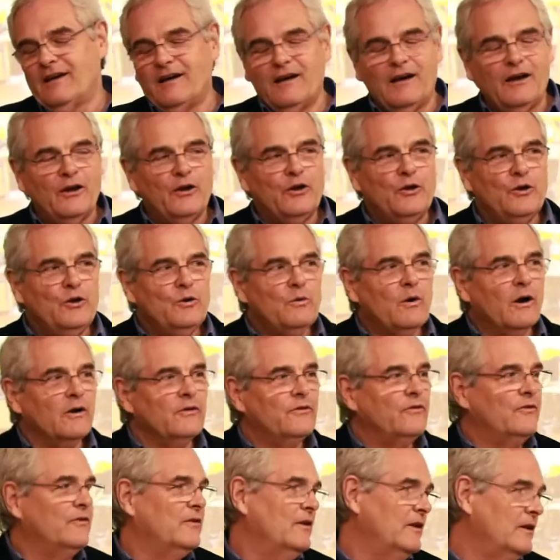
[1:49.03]
uh, who are
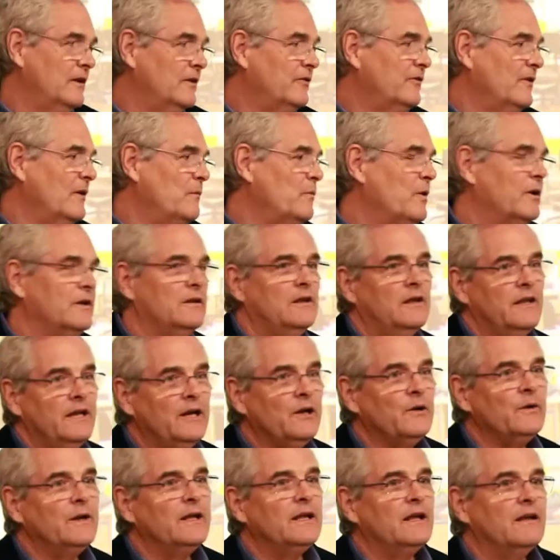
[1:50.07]
still somewhat
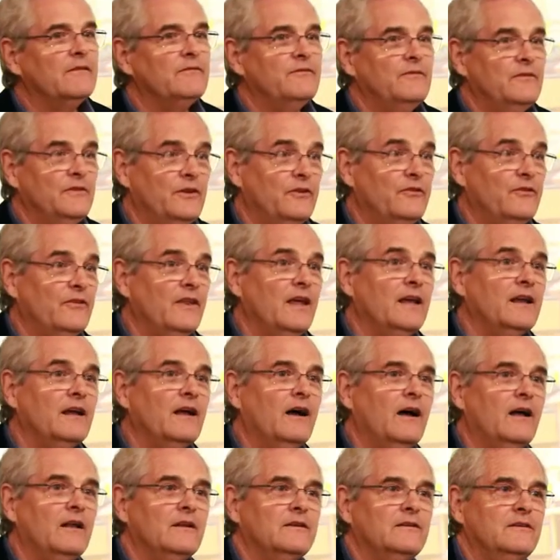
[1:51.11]
weary of this thing
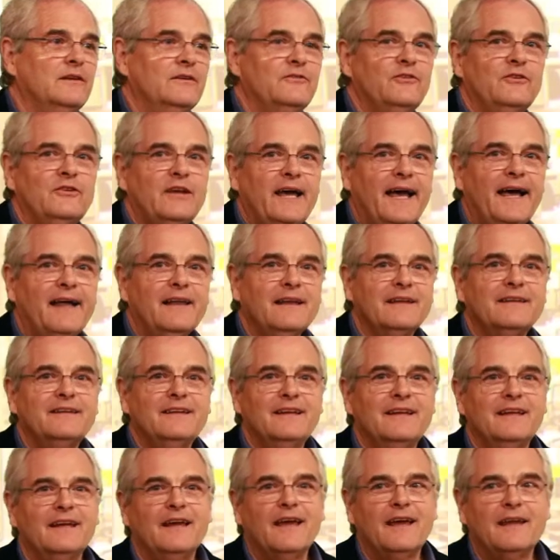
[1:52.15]
called
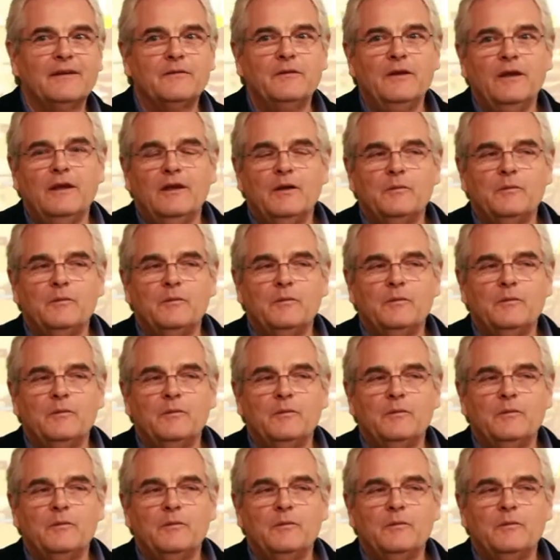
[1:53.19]
digitality and